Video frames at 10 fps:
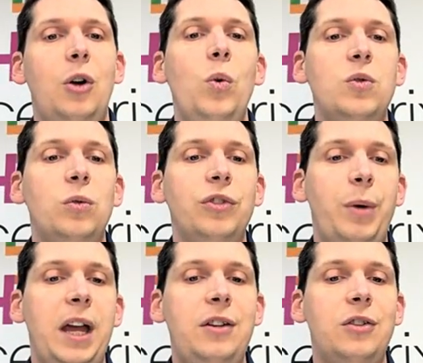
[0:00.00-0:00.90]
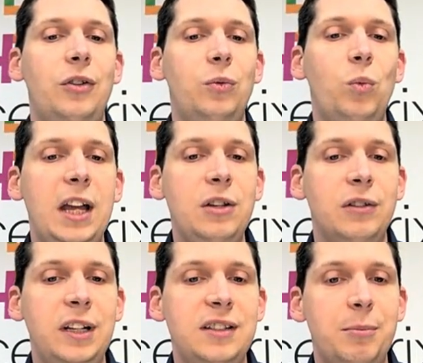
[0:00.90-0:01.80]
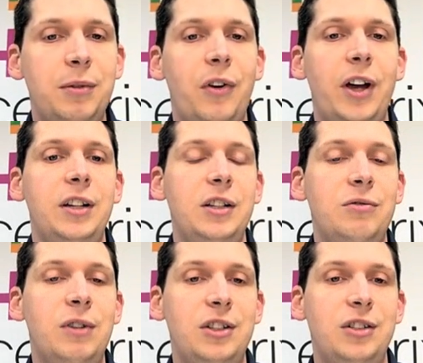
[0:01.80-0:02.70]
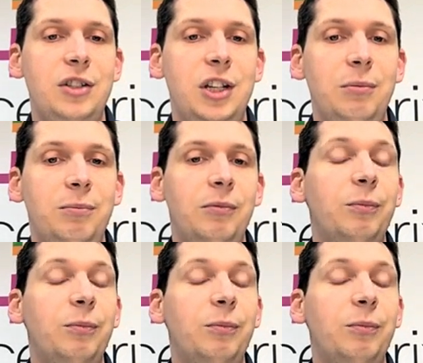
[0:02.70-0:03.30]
which will depend on where your internet provider has registered you.